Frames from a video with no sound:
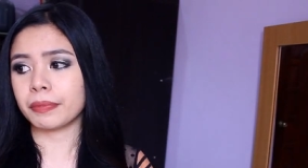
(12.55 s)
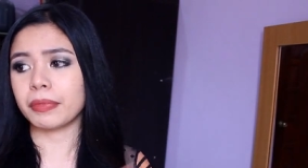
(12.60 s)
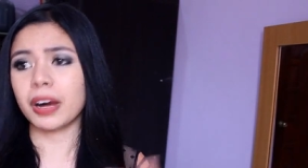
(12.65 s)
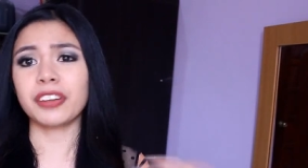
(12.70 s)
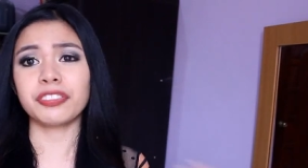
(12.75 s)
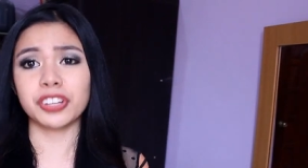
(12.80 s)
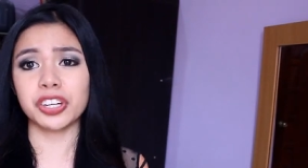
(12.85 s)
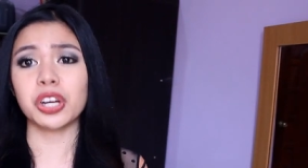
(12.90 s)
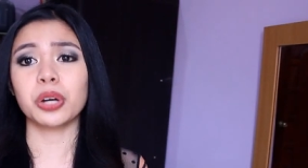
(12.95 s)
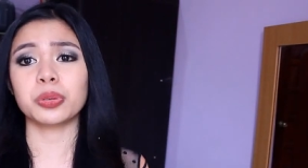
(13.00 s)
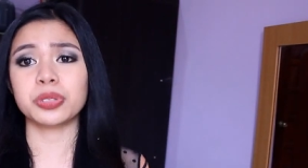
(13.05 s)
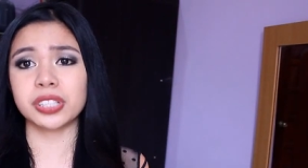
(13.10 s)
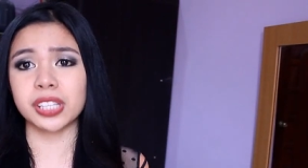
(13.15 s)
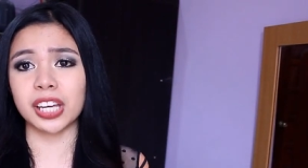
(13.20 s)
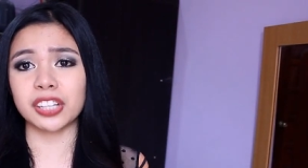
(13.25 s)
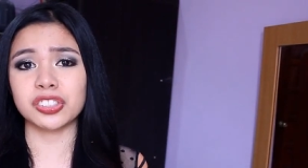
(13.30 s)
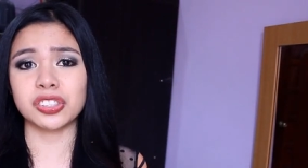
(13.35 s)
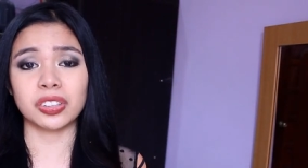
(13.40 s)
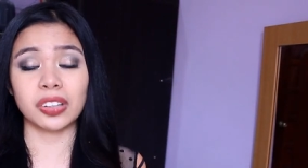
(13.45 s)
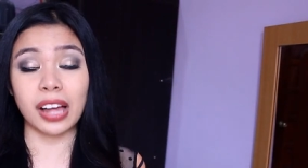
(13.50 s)
my video
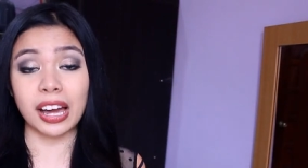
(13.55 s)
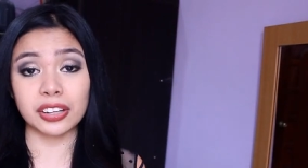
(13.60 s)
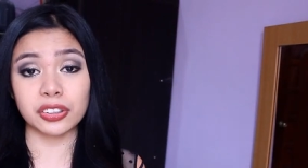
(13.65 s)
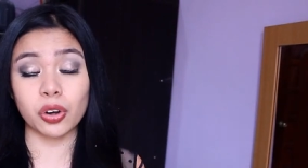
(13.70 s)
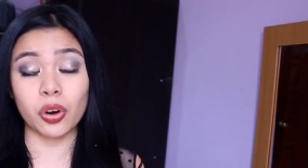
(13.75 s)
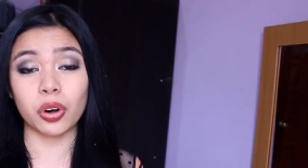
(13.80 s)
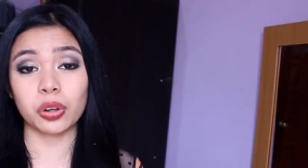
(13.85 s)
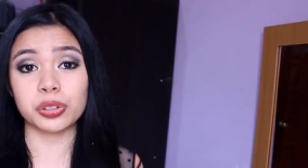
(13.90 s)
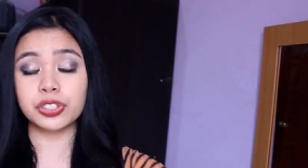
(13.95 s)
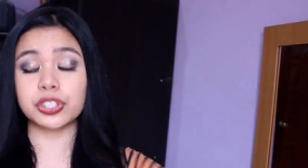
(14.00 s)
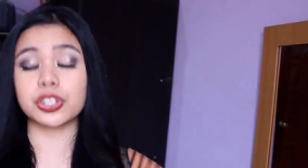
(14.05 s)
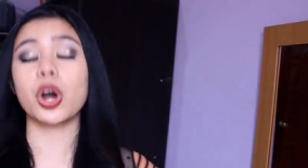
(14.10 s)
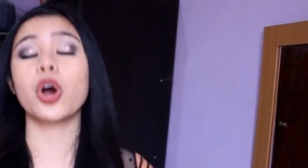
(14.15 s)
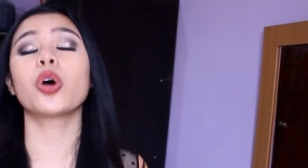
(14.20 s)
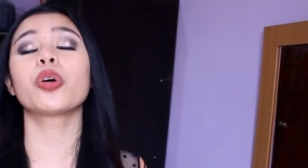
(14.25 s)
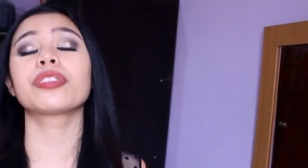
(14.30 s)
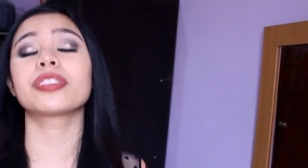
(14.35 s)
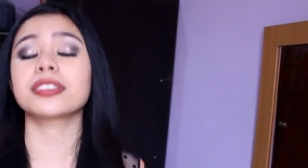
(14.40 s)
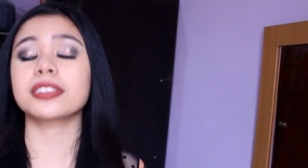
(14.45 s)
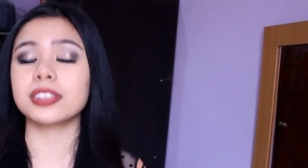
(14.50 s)
schedule at all.
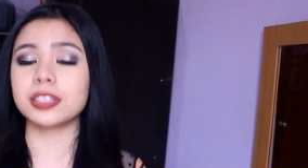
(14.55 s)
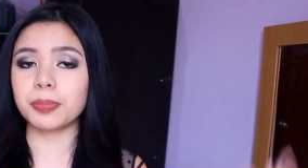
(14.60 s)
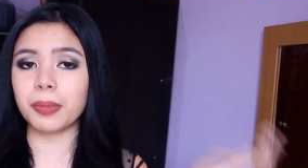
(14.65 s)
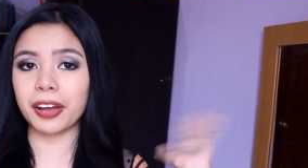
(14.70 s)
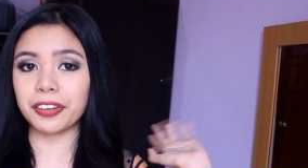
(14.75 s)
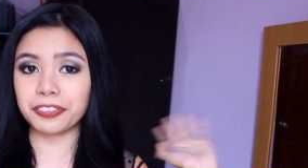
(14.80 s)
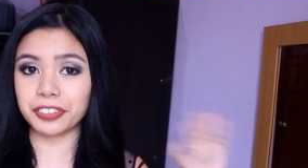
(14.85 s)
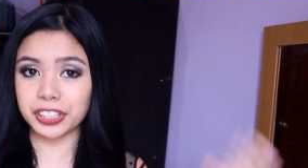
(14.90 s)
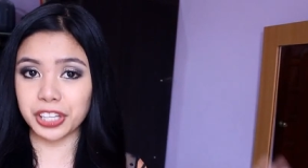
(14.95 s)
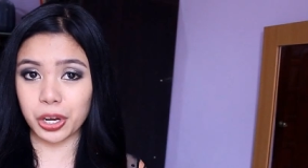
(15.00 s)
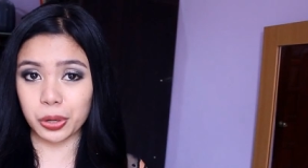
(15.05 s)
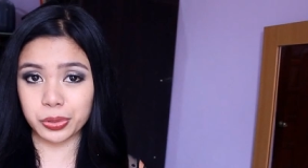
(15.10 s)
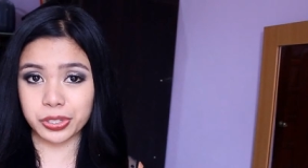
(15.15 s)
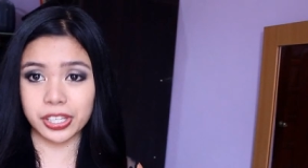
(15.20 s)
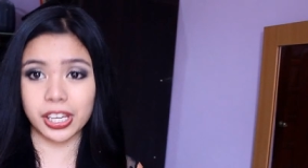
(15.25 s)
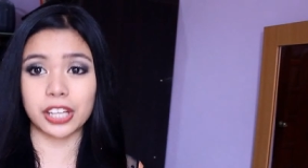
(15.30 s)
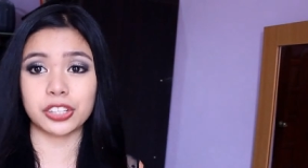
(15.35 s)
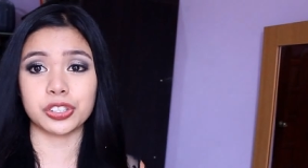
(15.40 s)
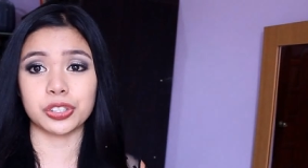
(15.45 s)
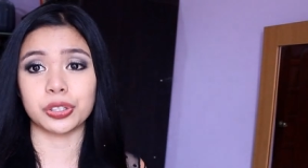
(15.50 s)
So this is my video
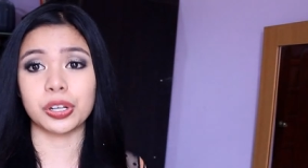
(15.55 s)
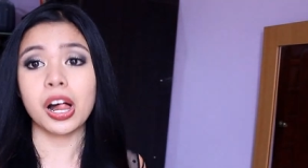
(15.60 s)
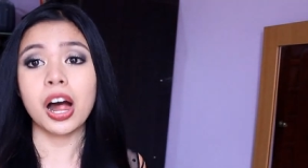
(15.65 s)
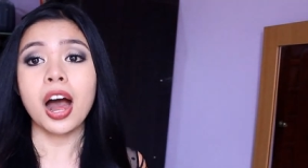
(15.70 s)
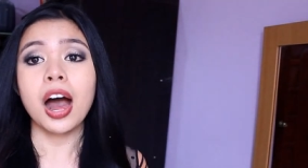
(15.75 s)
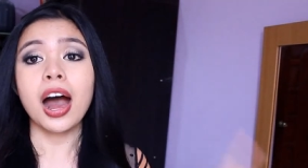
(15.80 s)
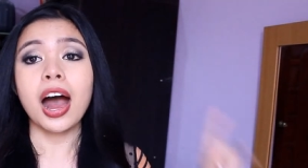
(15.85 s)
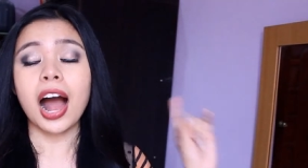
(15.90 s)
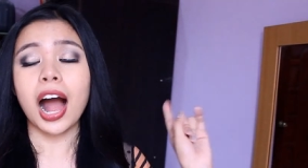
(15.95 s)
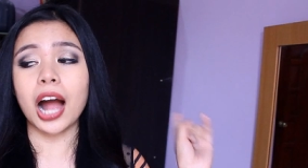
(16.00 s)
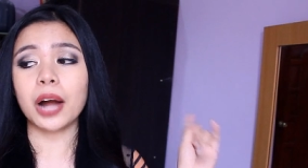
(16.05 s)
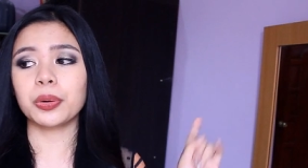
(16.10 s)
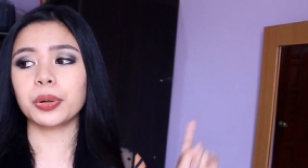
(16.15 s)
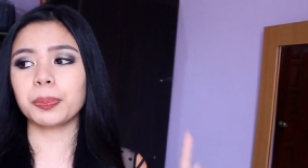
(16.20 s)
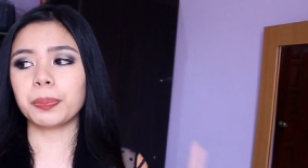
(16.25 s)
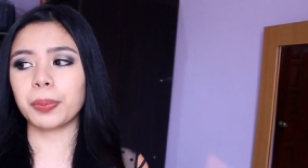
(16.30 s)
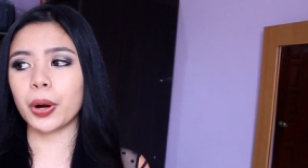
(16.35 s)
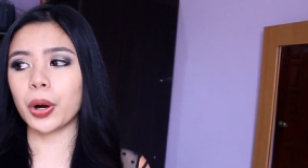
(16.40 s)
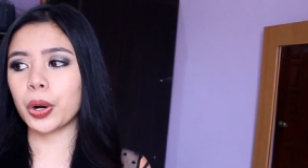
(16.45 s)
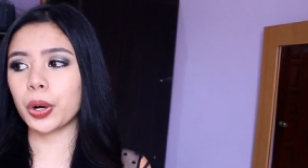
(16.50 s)
schedule. I
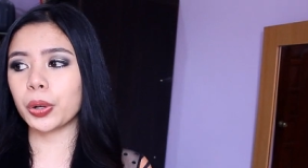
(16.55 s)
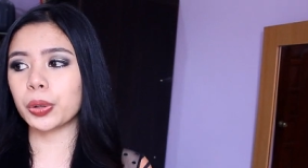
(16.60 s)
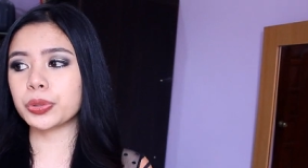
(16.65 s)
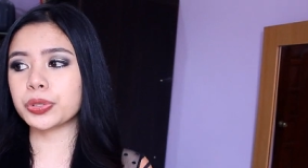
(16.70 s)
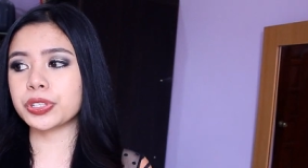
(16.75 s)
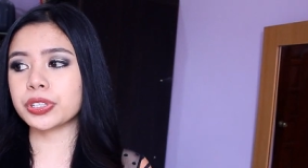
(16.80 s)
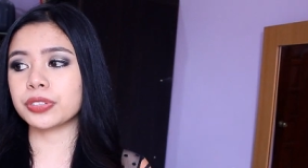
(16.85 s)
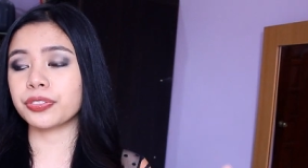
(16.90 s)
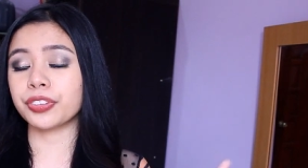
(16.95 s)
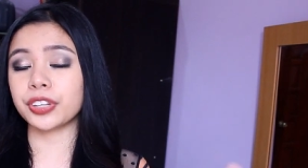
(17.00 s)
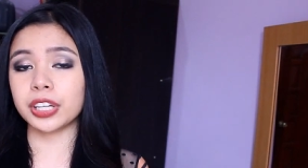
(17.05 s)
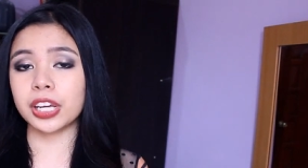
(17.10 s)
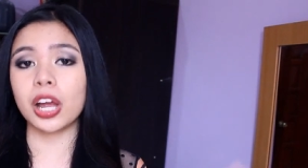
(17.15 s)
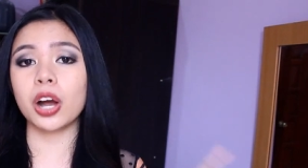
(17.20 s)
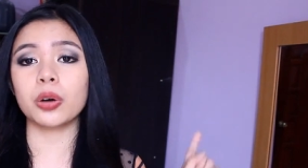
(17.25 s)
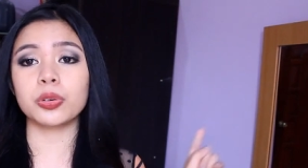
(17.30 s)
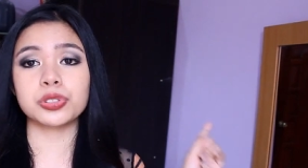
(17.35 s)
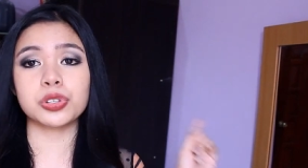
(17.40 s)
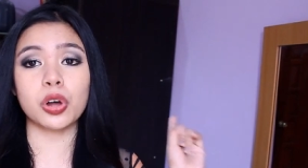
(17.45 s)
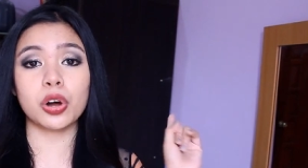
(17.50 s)
will post
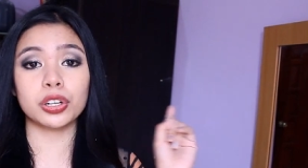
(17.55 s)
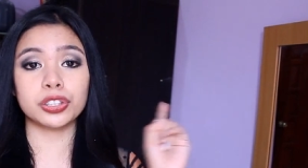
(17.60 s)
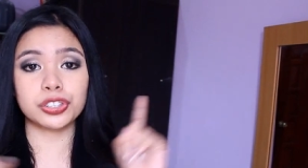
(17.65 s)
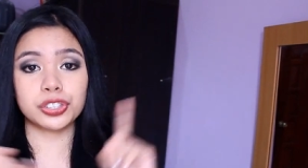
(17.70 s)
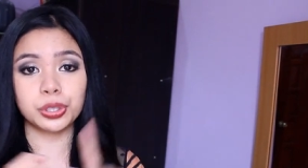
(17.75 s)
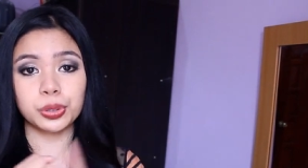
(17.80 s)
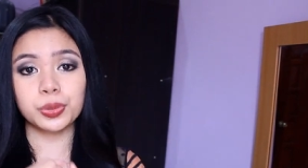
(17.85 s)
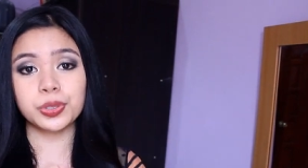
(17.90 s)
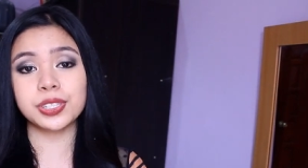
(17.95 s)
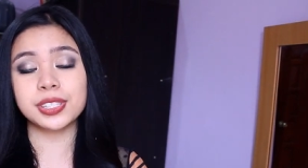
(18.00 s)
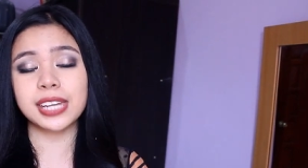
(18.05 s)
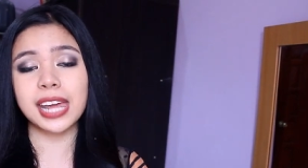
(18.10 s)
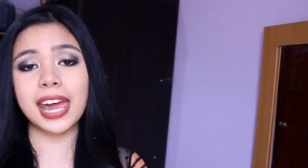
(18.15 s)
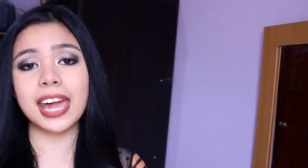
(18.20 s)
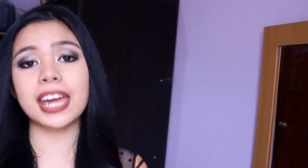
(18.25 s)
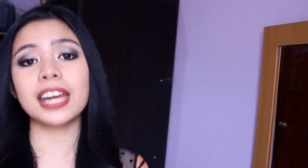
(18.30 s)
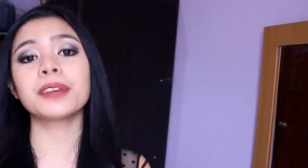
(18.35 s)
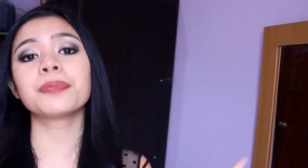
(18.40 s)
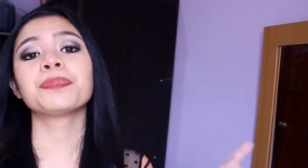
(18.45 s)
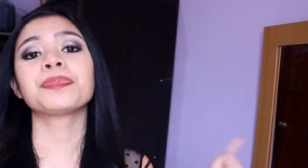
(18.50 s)
videos on
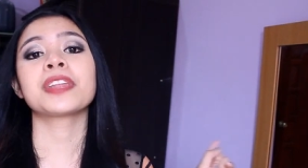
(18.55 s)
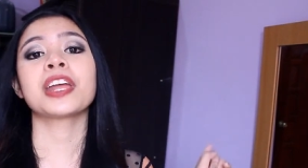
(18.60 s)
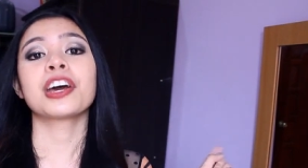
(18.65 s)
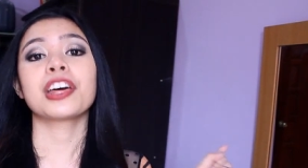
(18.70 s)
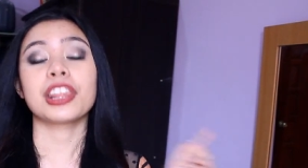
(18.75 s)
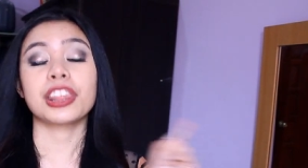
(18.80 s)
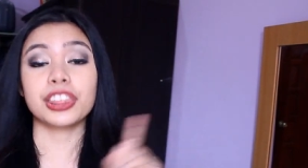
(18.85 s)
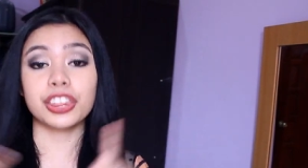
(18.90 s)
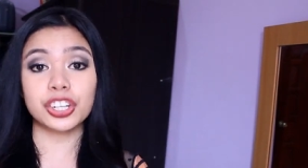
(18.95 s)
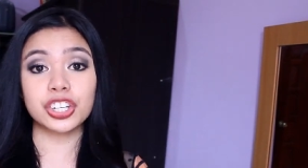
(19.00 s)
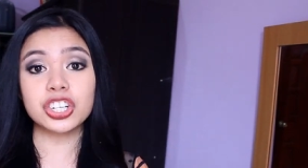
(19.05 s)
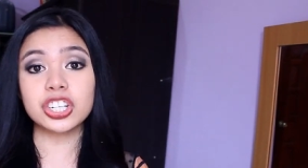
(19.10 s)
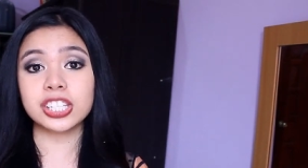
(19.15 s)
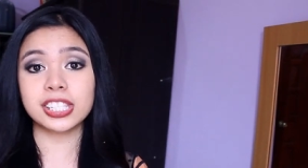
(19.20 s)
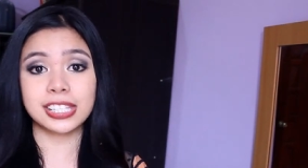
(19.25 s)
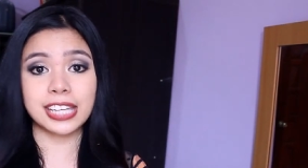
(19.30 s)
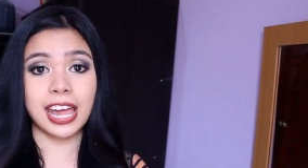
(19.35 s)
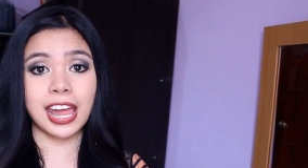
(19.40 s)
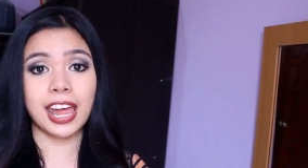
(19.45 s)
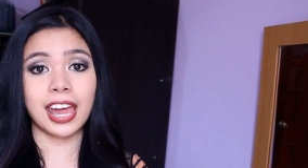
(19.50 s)
Tuesday,
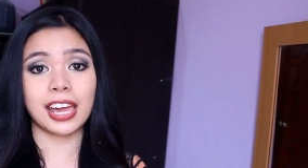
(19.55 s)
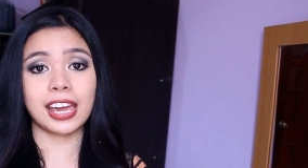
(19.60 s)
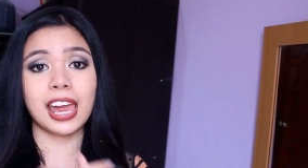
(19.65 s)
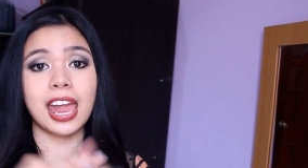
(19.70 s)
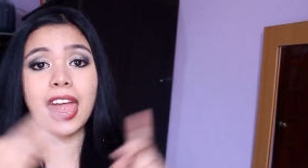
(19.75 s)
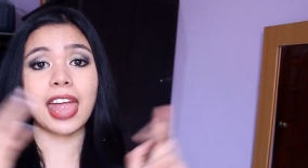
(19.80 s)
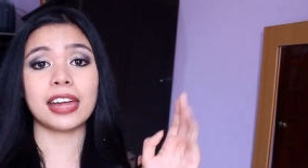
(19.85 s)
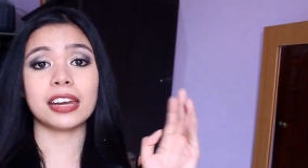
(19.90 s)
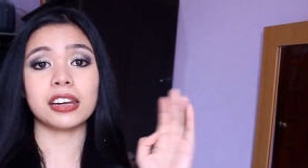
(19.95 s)
Thursday,